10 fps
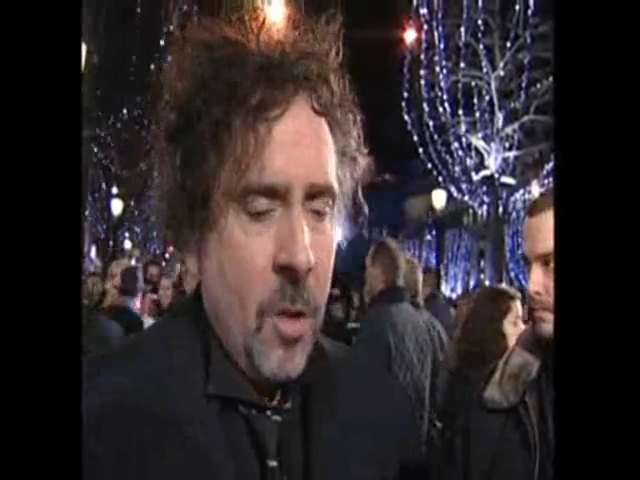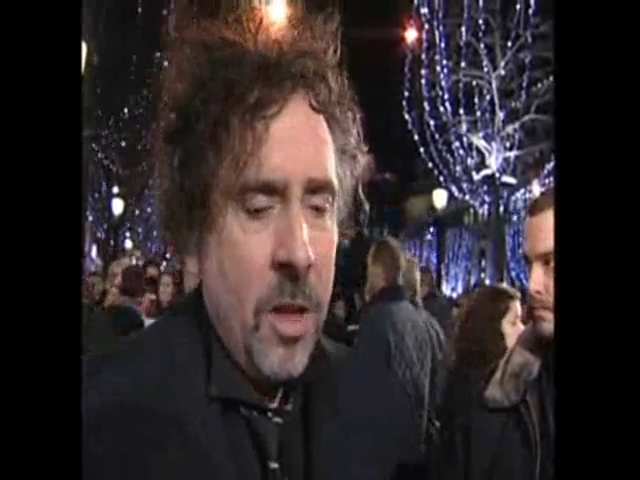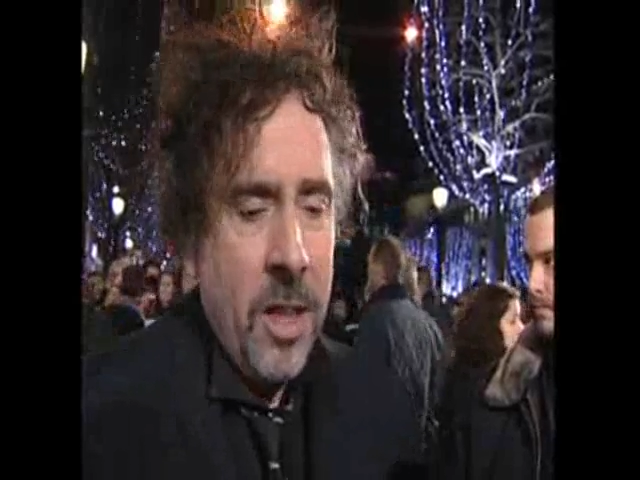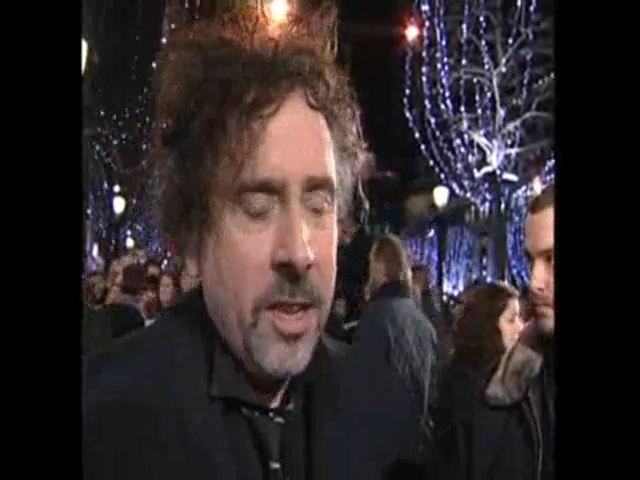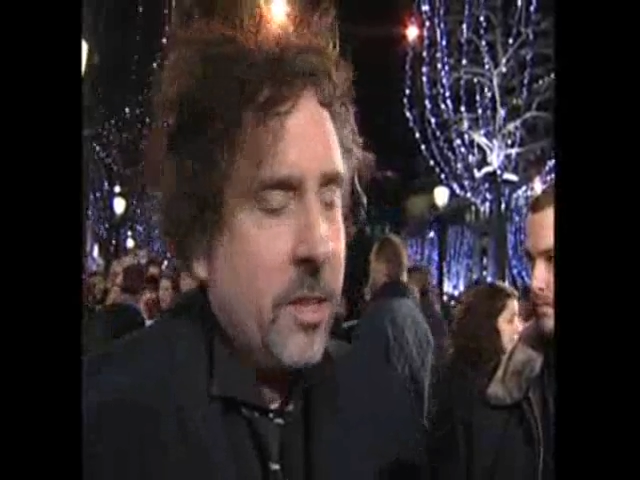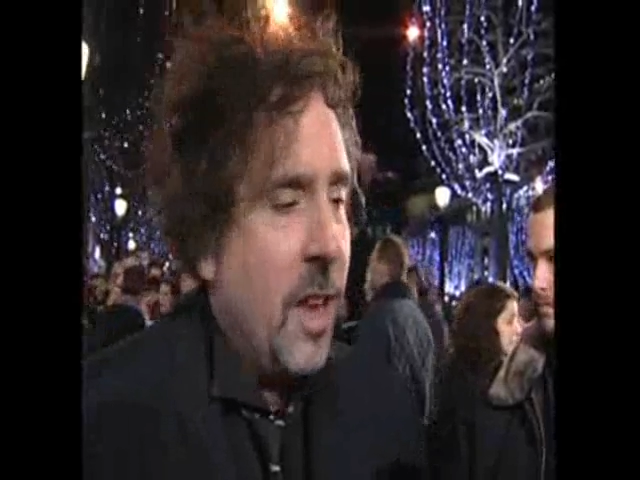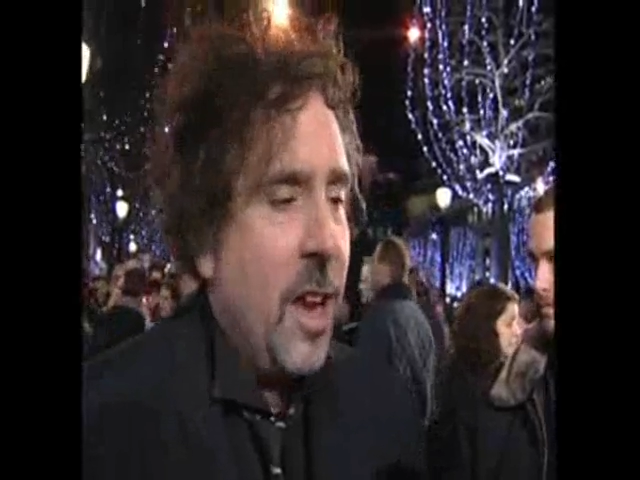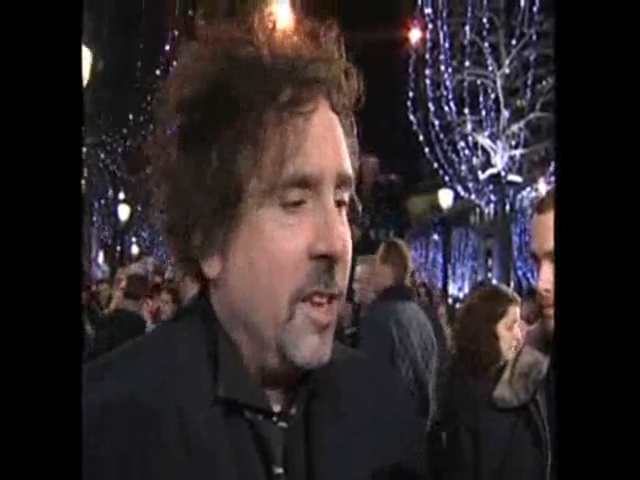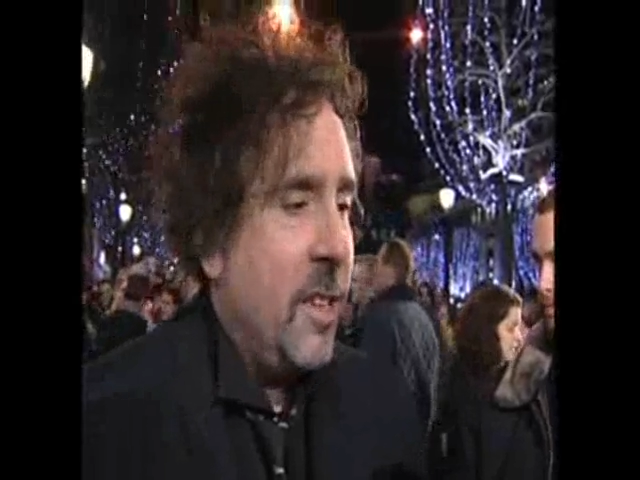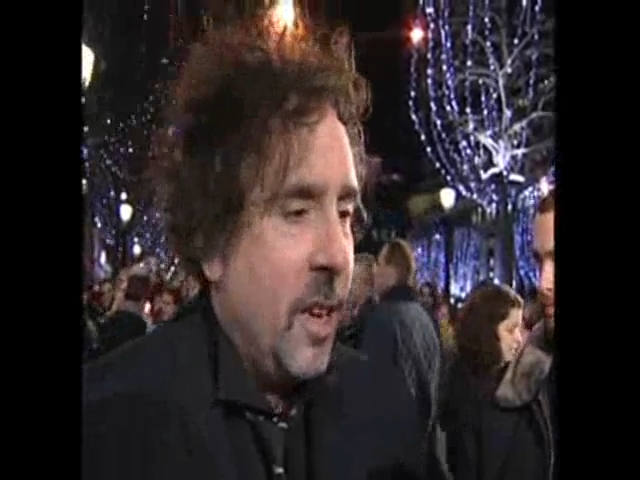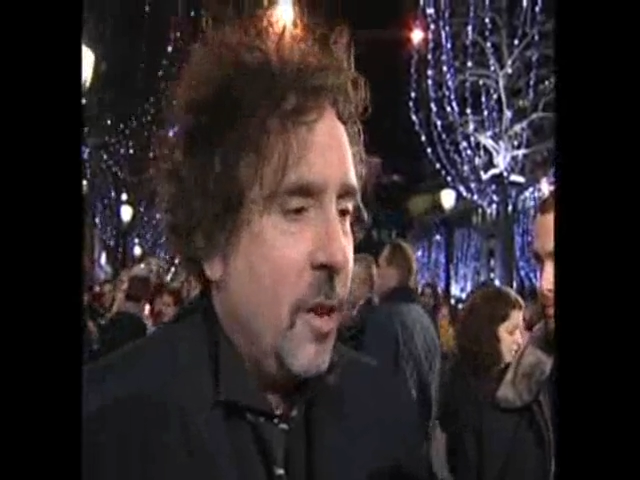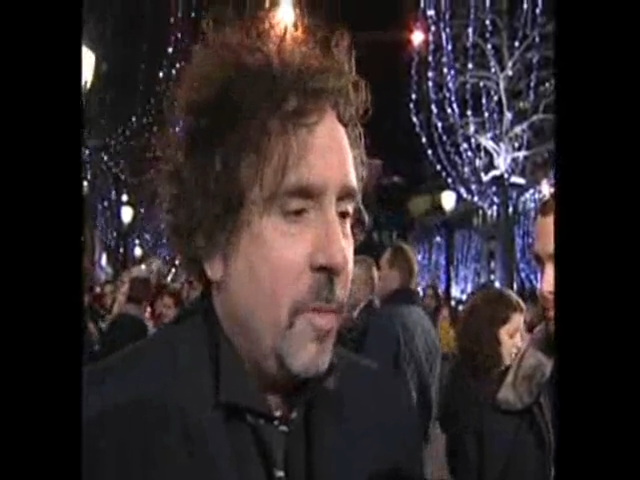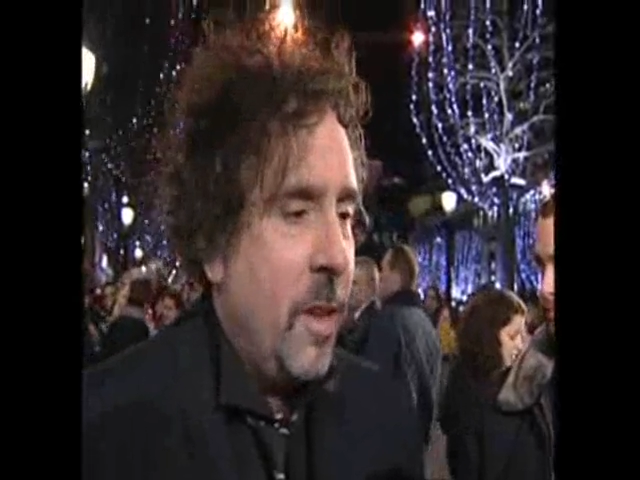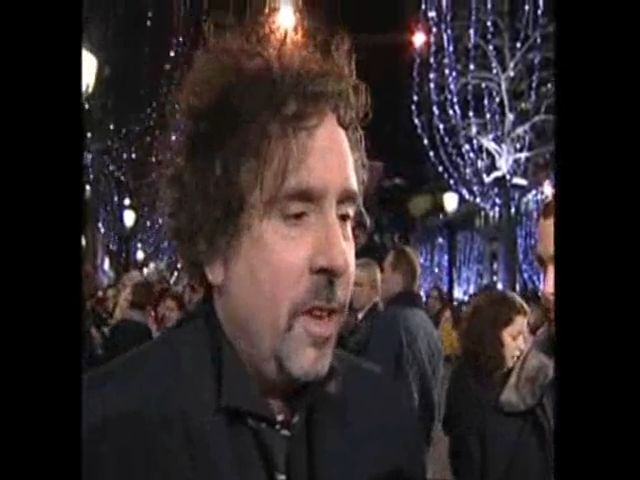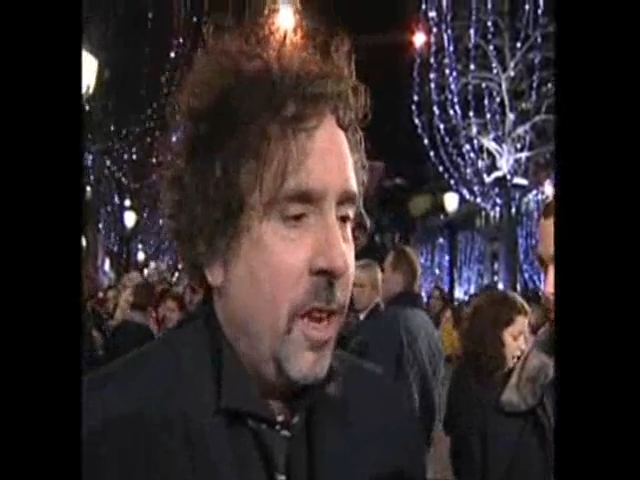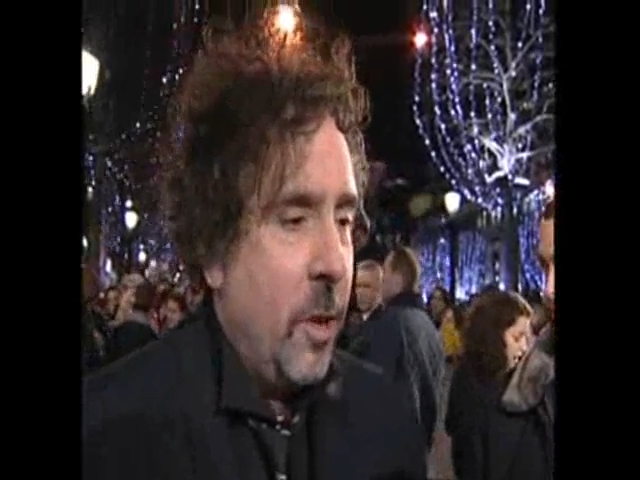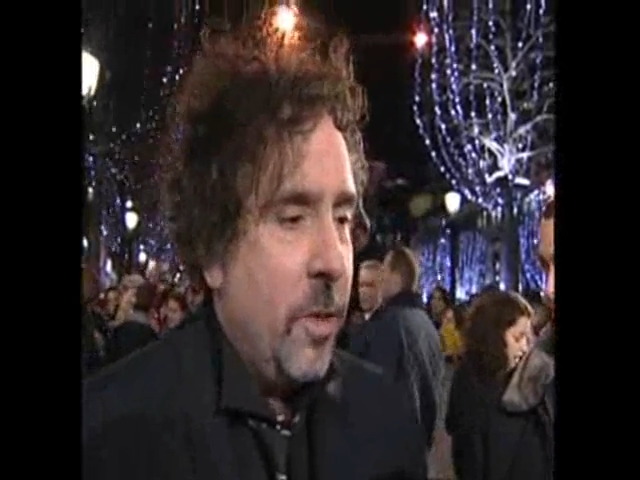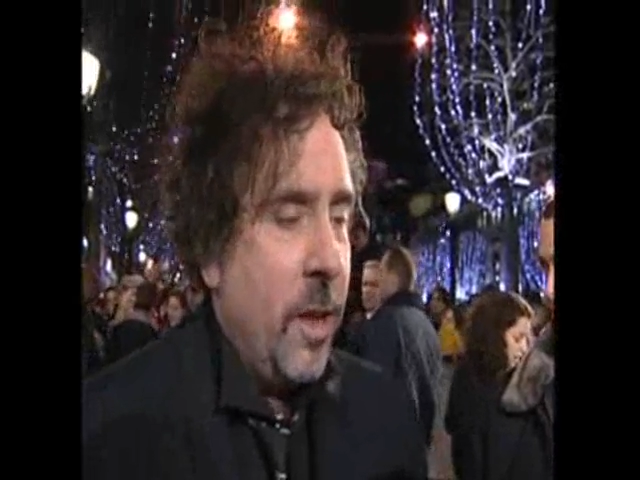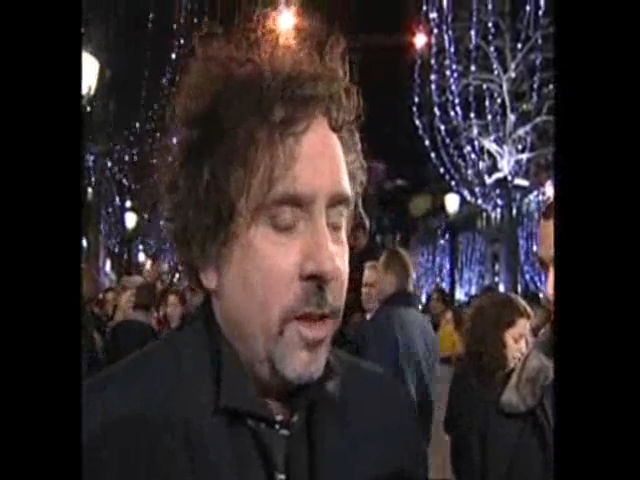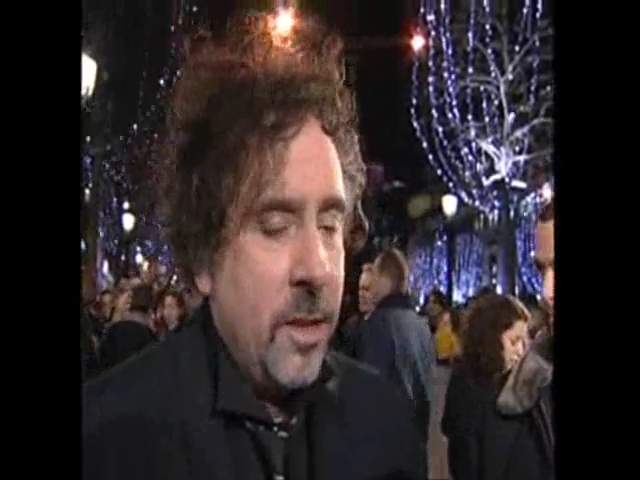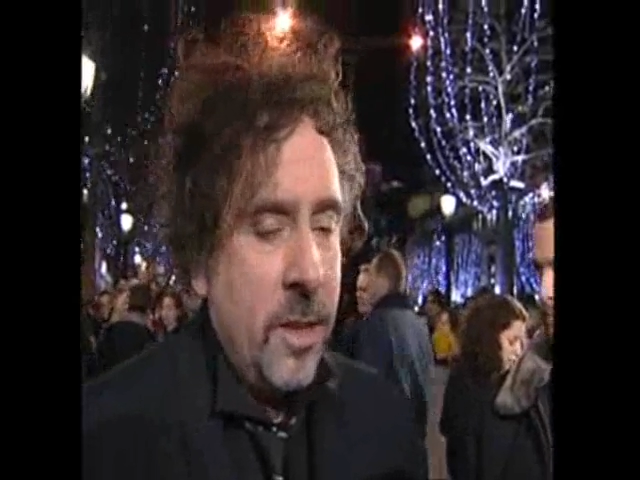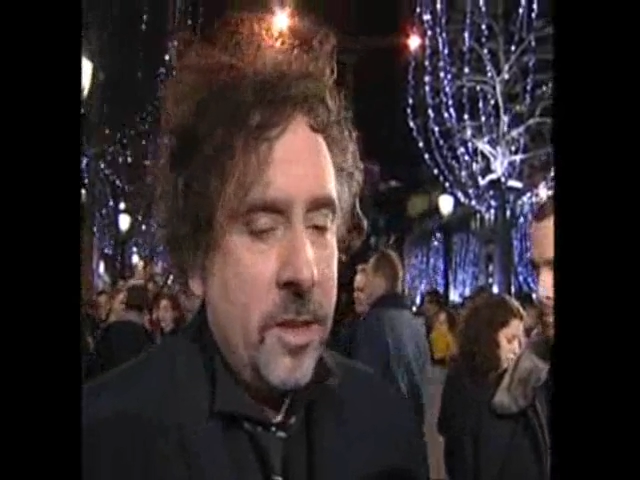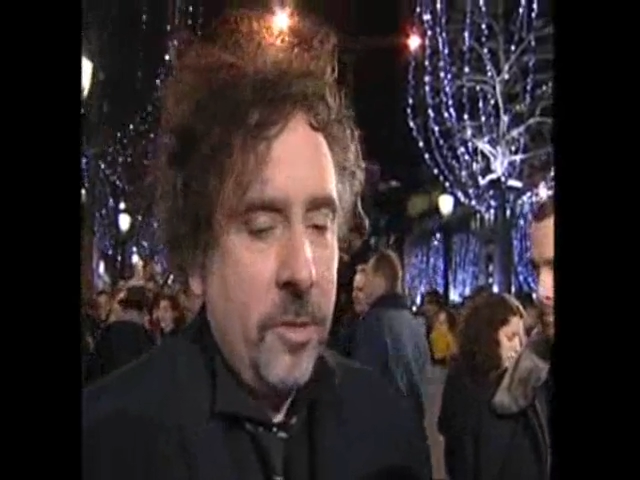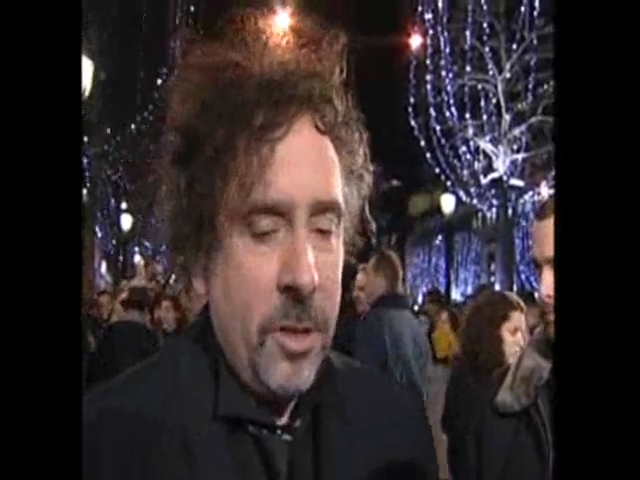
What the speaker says: I think it's nice, it's